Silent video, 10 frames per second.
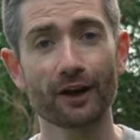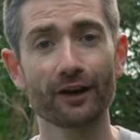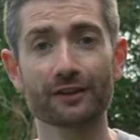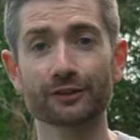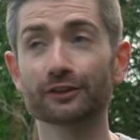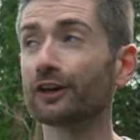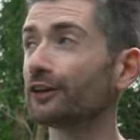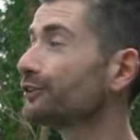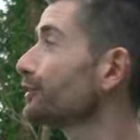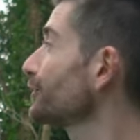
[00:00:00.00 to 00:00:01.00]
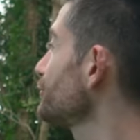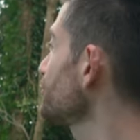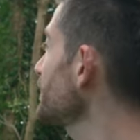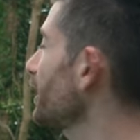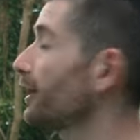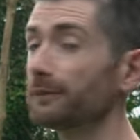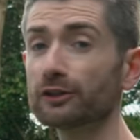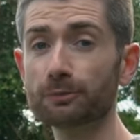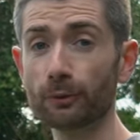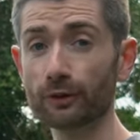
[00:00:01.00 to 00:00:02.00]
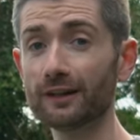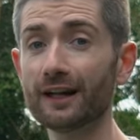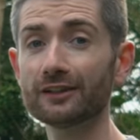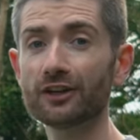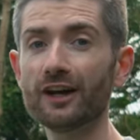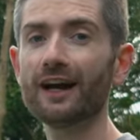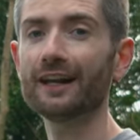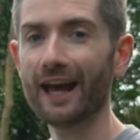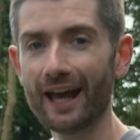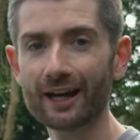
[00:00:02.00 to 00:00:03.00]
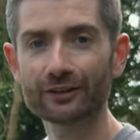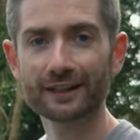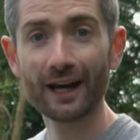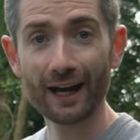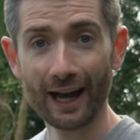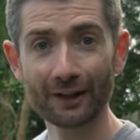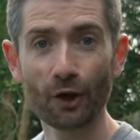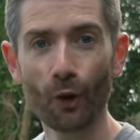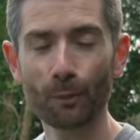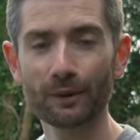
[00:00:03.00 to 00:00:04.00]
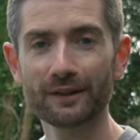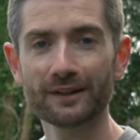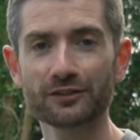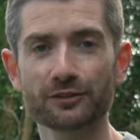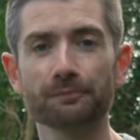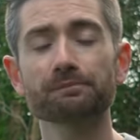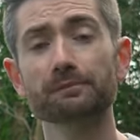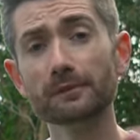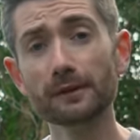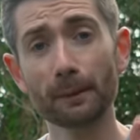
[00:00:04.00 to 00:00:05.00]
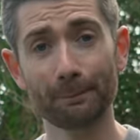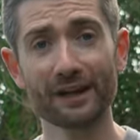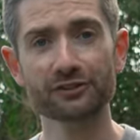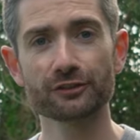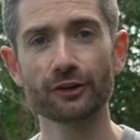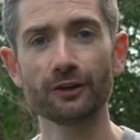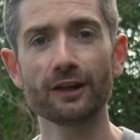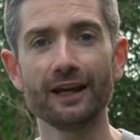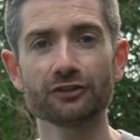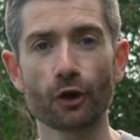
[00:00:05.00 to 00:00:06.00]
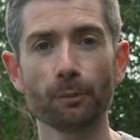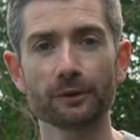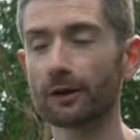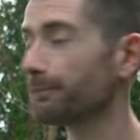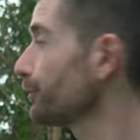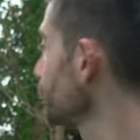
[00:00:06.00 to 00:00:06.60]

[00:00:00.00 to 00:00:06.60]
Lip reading: However, now you can see how much more light and airy and open it is. Best of all, it's opened up